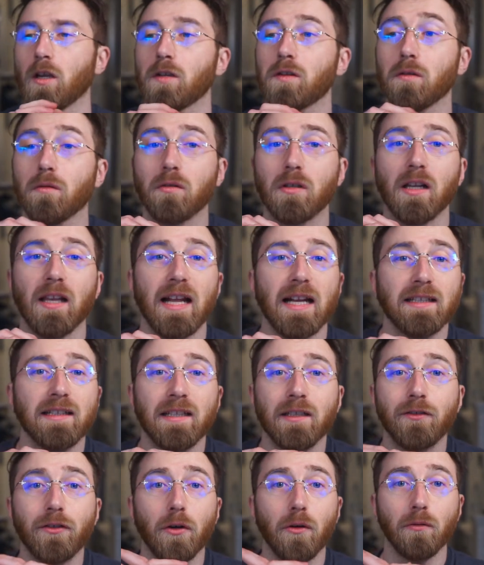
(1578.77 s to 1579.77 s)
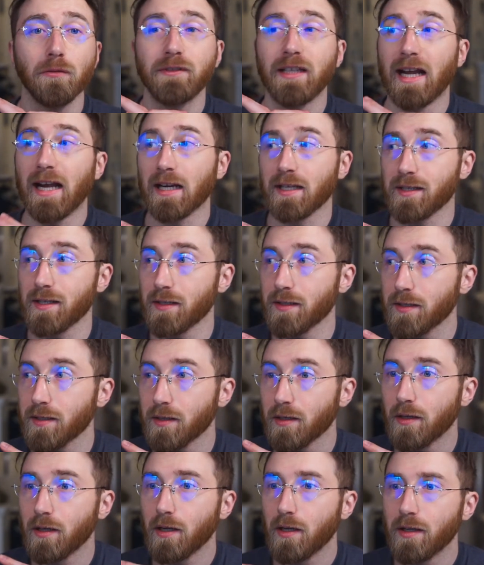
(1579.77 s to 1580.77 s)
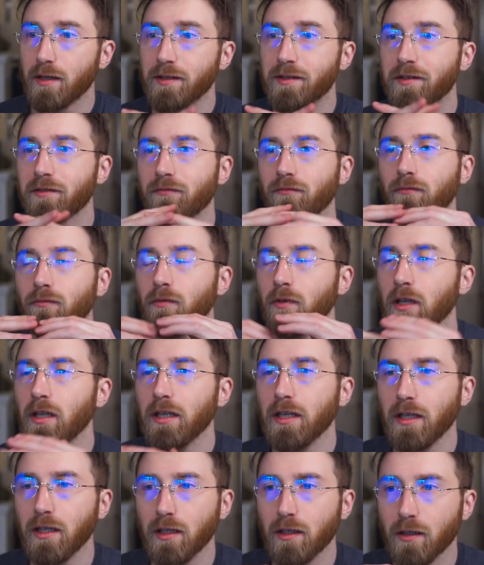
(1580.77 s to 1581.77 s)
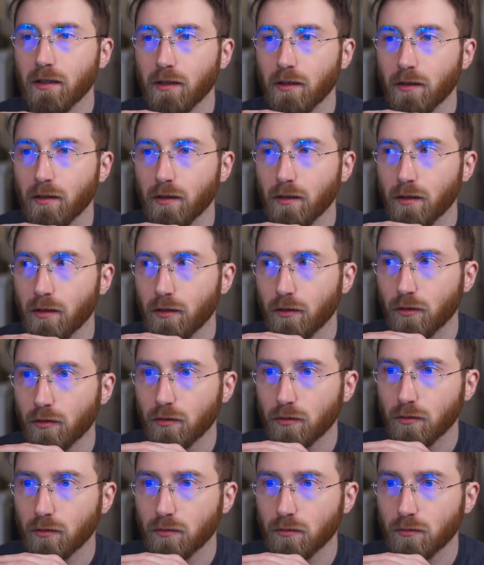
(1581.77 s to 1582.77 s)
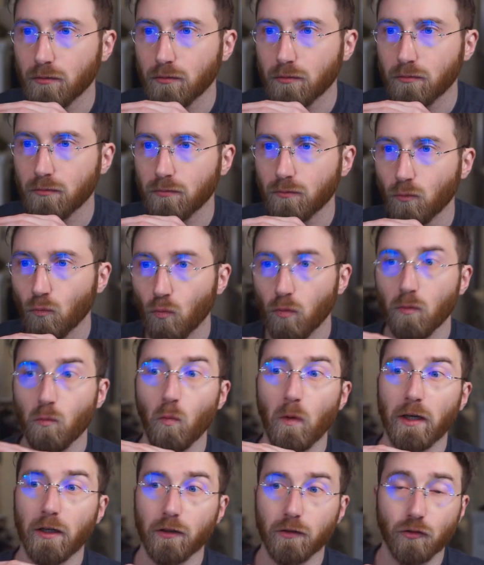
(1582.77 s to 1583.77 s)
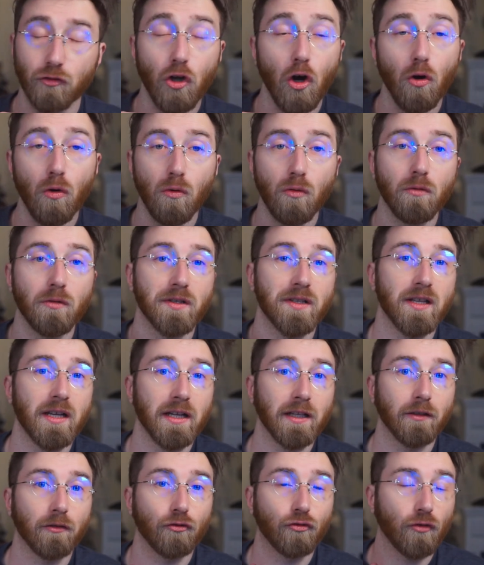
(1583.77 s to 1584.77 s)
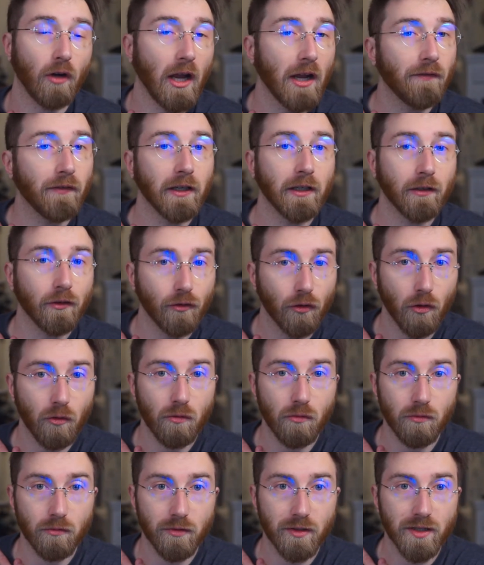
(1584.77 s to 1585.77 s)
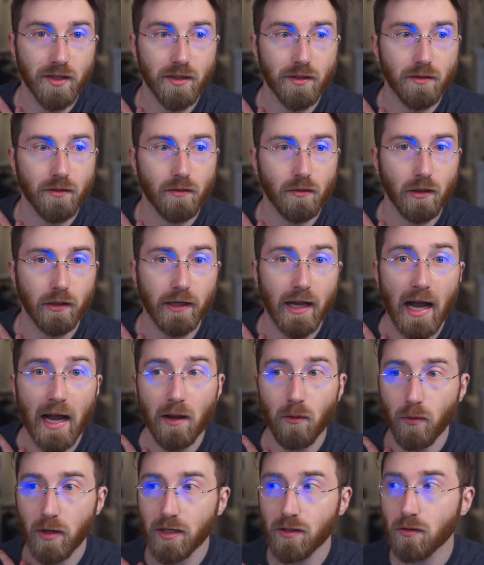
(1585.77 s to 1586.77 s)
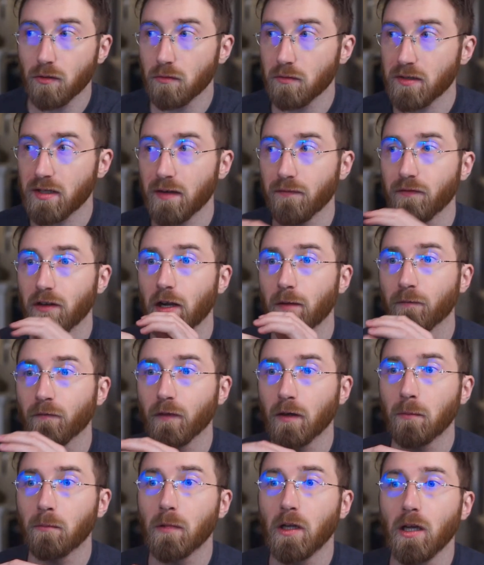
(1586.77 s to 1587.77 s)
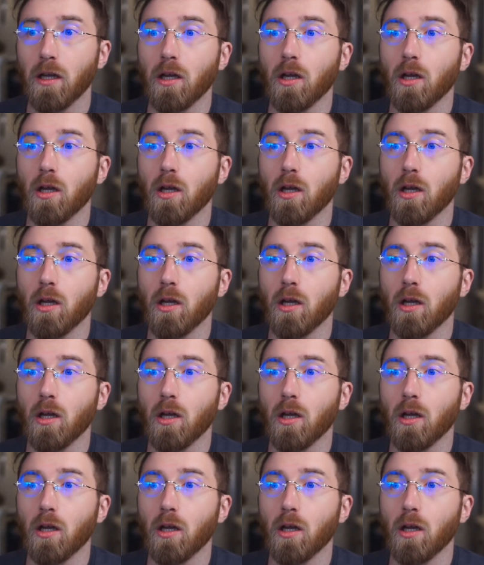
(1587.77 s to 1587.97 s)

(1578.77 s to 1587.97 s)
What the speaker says: So collecting toll taxes. This is really where tolls, like driving tolls on highway tolls, have come from.